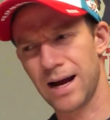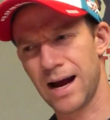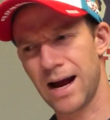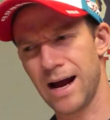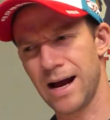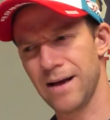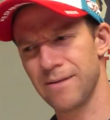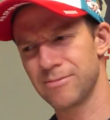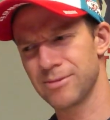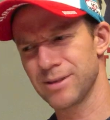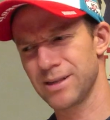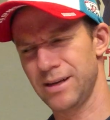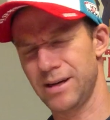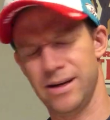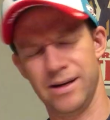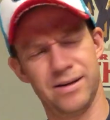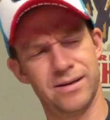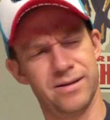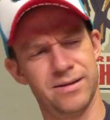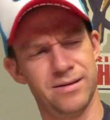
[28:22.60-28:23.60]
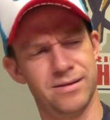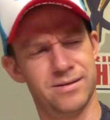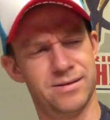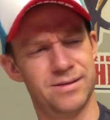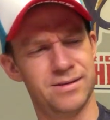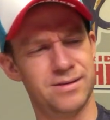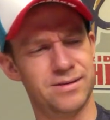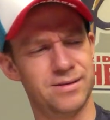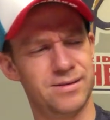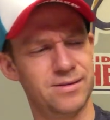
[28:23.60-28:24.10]
I was like, is
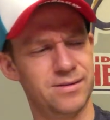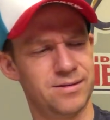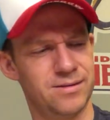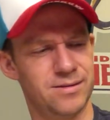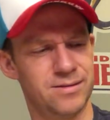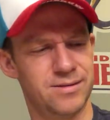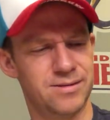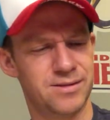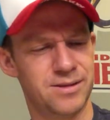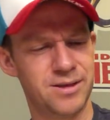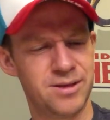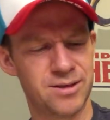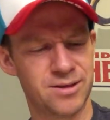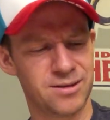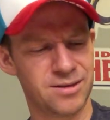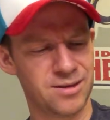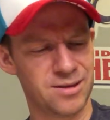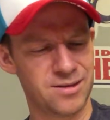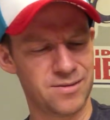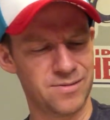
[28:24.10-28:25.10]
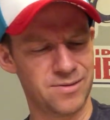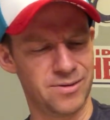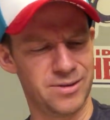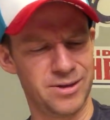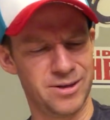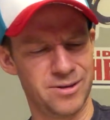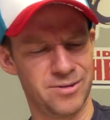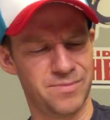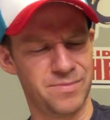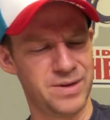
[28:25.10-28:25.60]
this a senior glove or
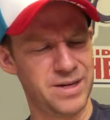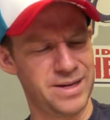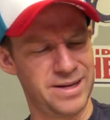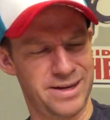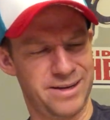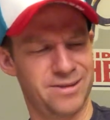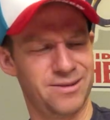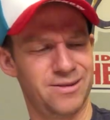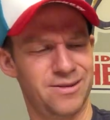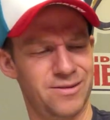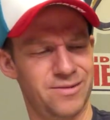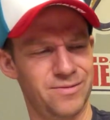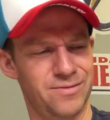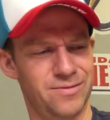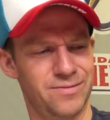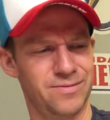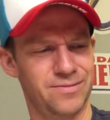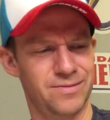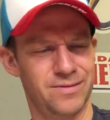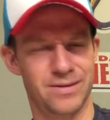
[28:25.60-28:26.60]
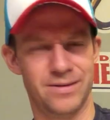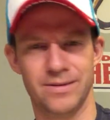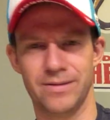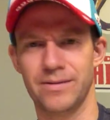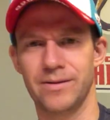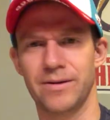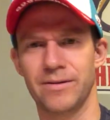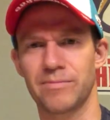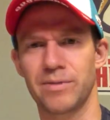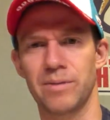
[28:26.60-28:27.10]
an intermediate glove? And
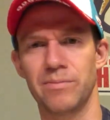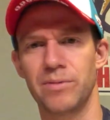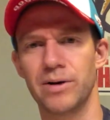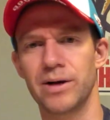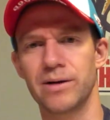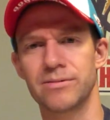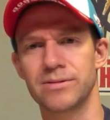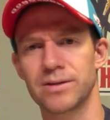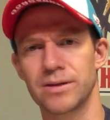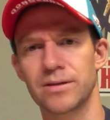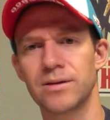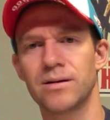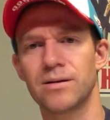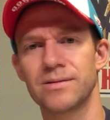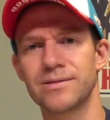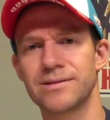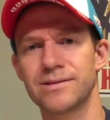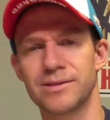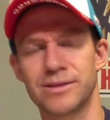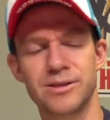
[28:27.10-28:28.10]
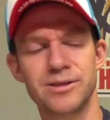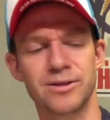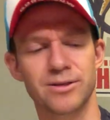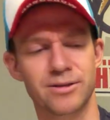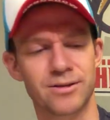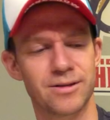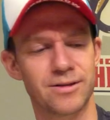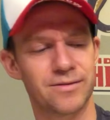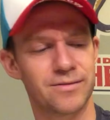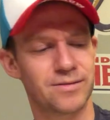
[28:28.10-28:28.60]
like my buddy was like, no, it's a senior
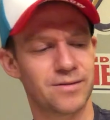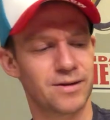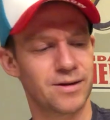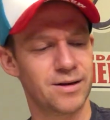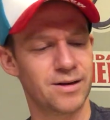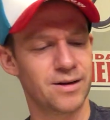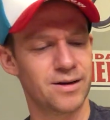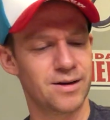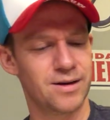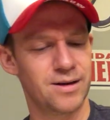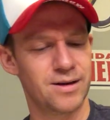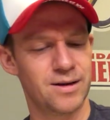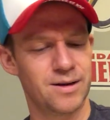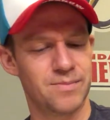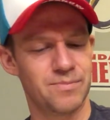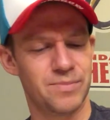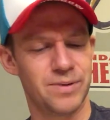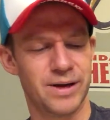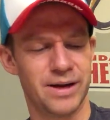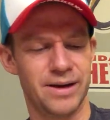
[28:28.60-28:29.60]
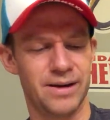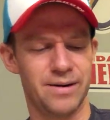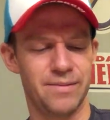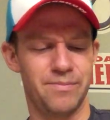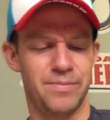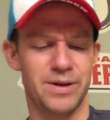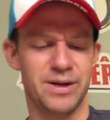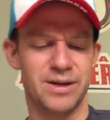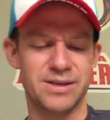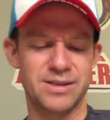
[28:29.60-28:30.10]
glove. But
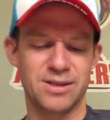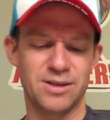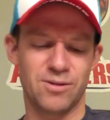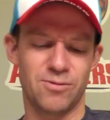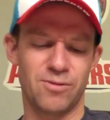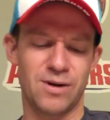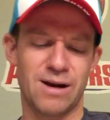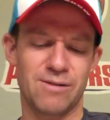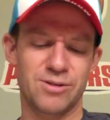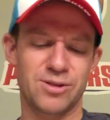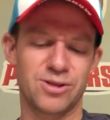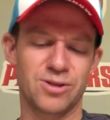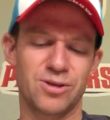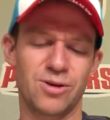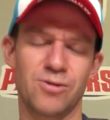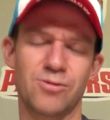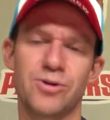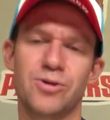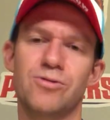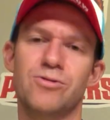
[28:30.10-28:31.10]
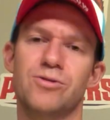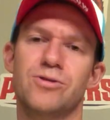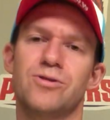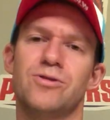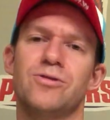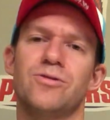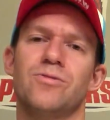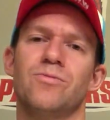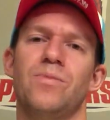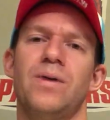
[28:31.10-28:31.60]
because of the way I was so used
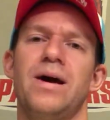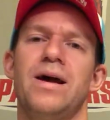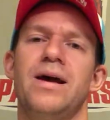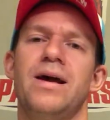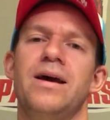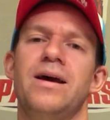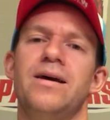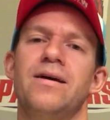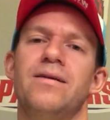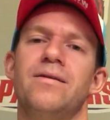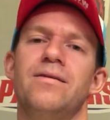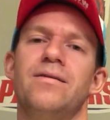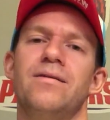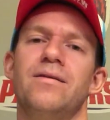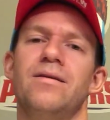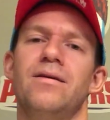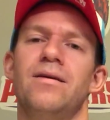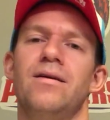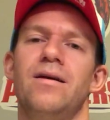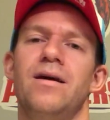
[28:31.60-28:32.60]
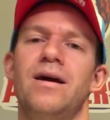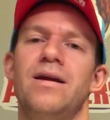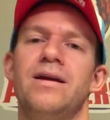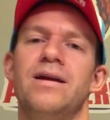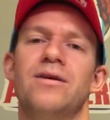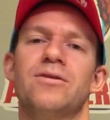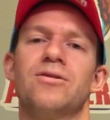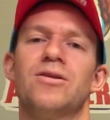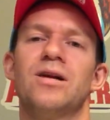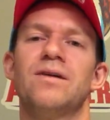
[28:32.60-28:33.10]
to my hand in
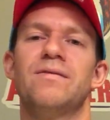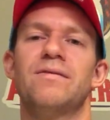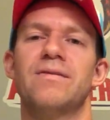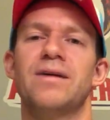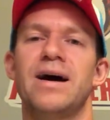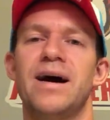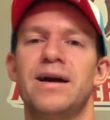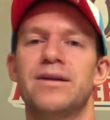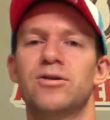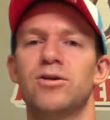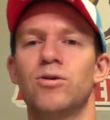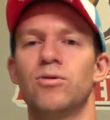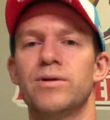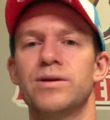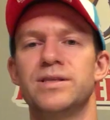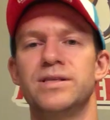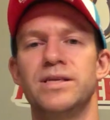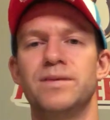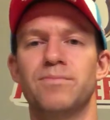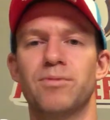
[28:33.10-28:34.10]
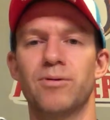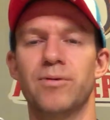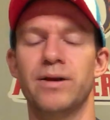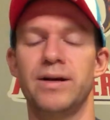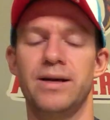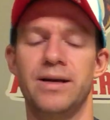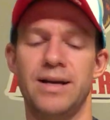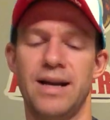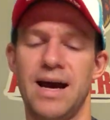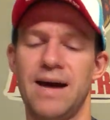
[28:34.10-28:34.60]
any other glove I've ever had going deeper
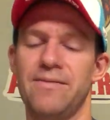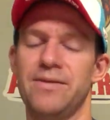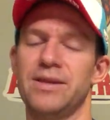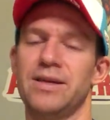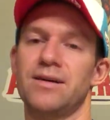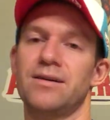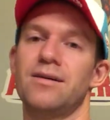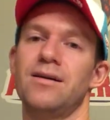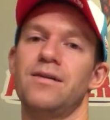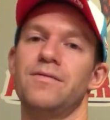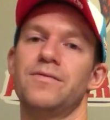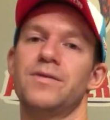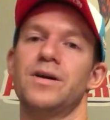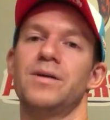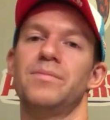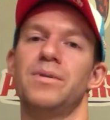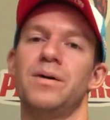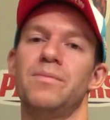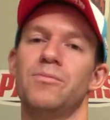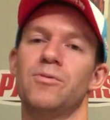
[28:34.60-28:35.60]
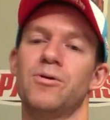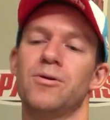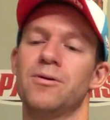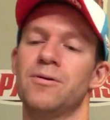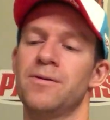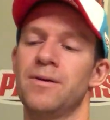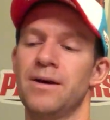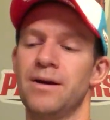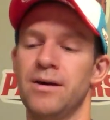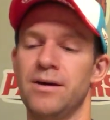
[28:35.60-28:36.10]
in and having the cuff come up
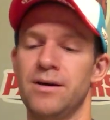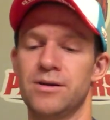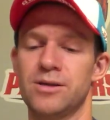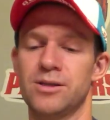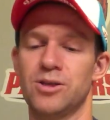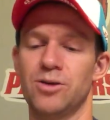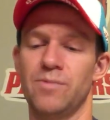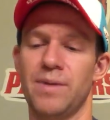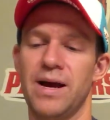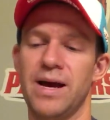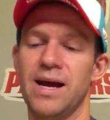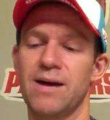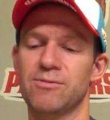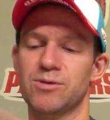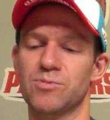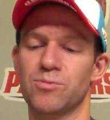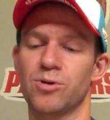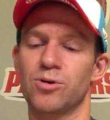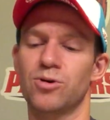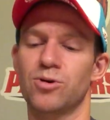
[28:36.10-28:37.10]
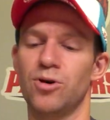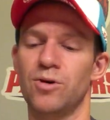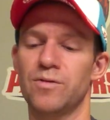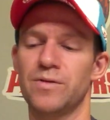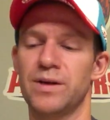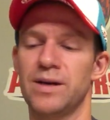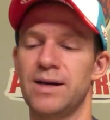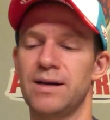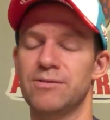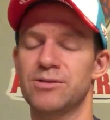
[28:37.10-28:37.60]
more, so my hand was more
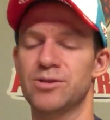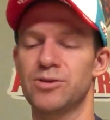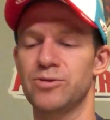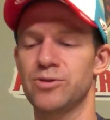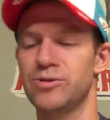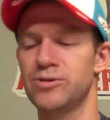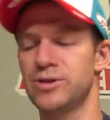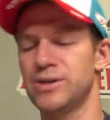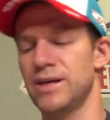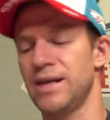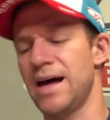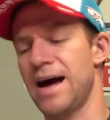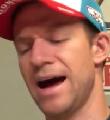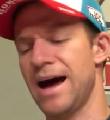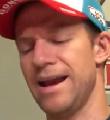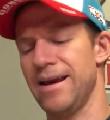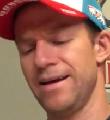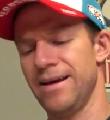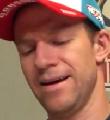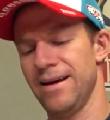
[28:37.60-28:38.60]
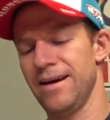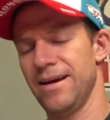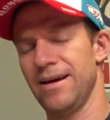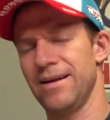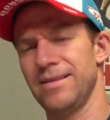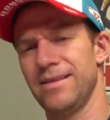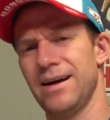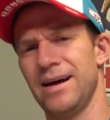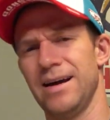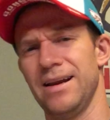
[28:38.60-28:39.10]
engulfed in it, I was so used to that
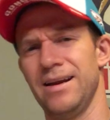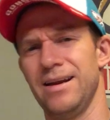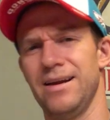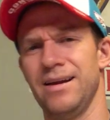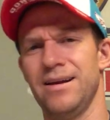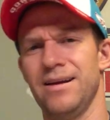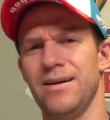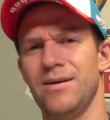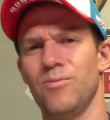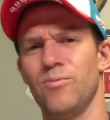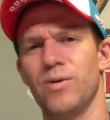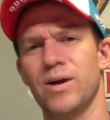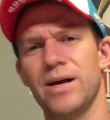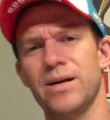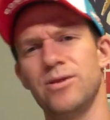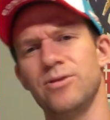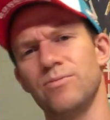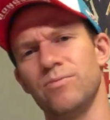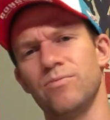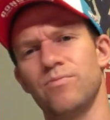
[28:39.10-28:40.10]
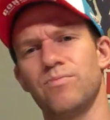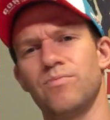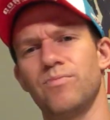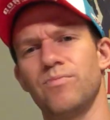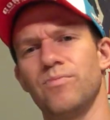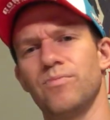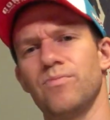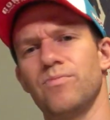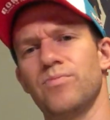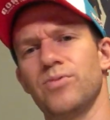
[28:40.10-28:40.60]
when I
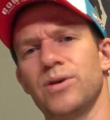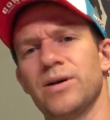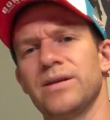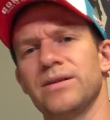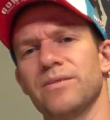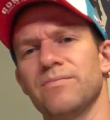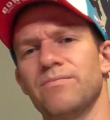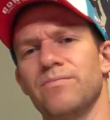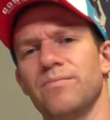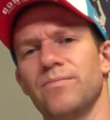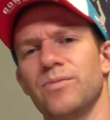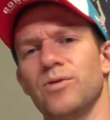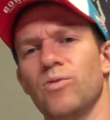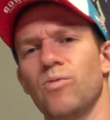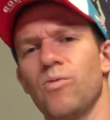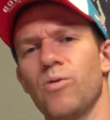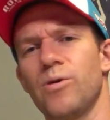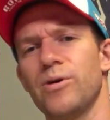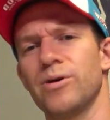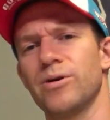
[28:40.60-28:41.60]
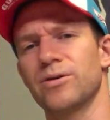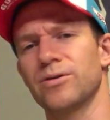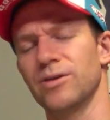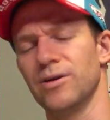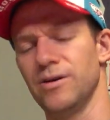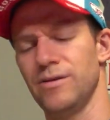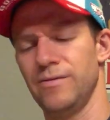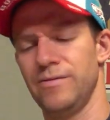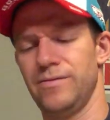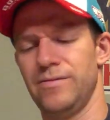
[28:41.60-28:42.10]
put on the Warrior
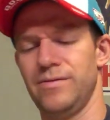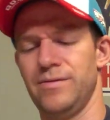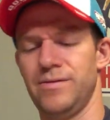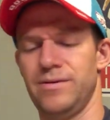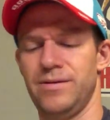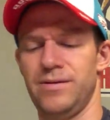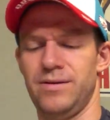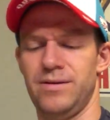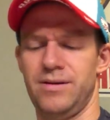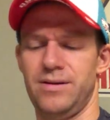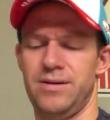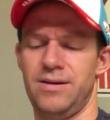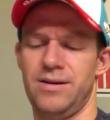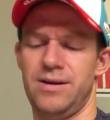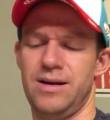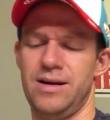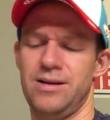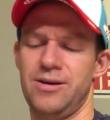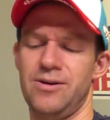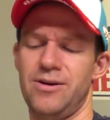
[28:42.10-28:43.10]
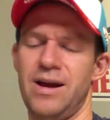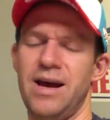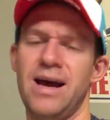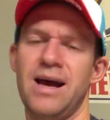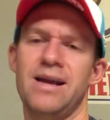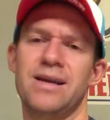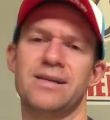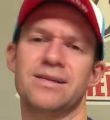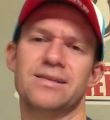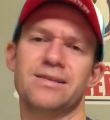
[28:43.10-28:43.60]
glove and your
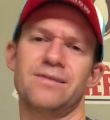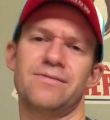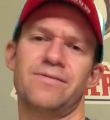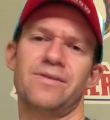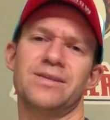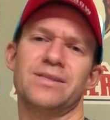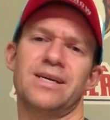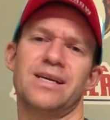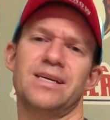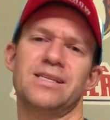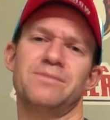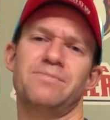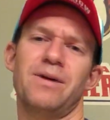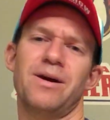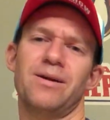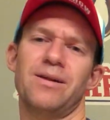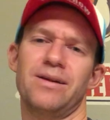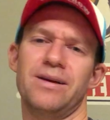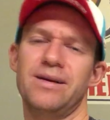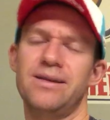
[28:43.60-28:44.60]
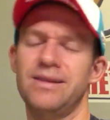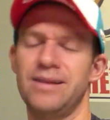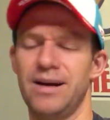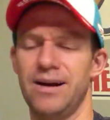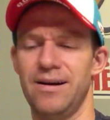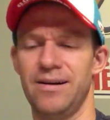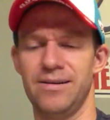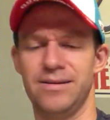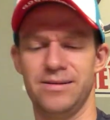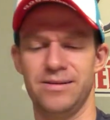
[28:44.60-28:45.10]
hand feels like it's barely in
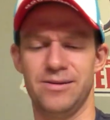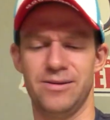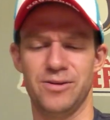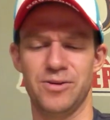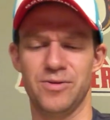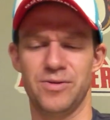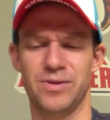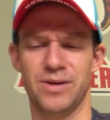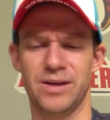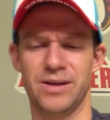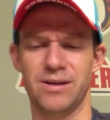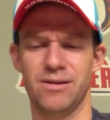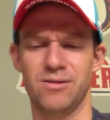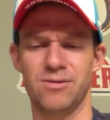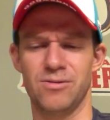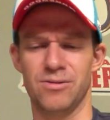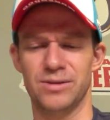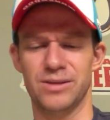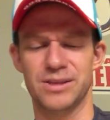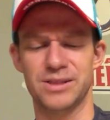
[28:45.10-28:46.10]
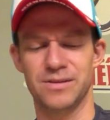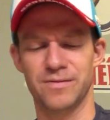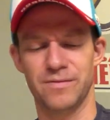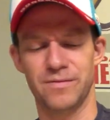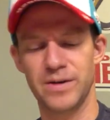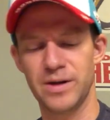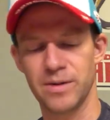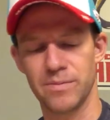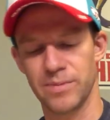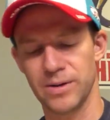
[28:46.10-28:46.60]
there, you think, oh, it doesn't
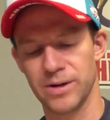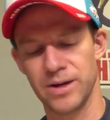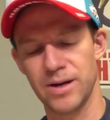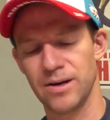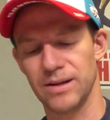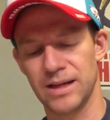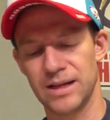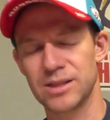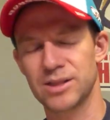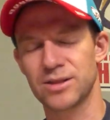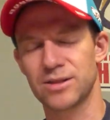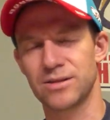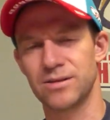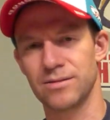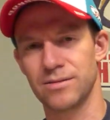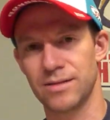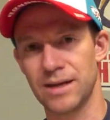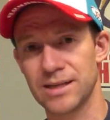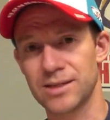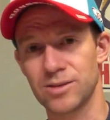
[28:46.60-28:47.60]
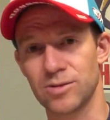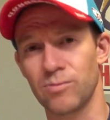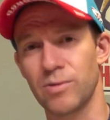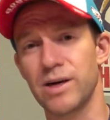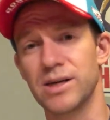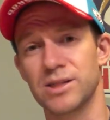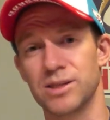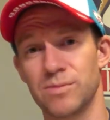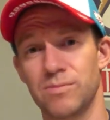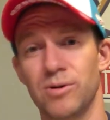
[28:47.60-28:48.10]
fit, but no, that's the
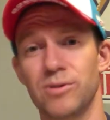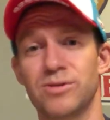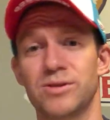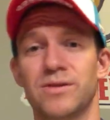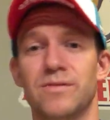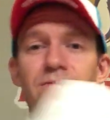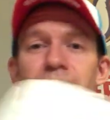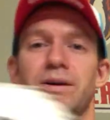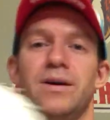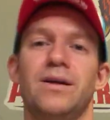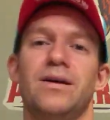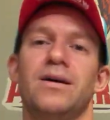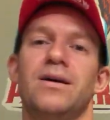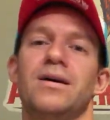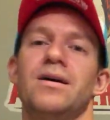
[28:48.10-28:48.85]
way it's supposed to fit.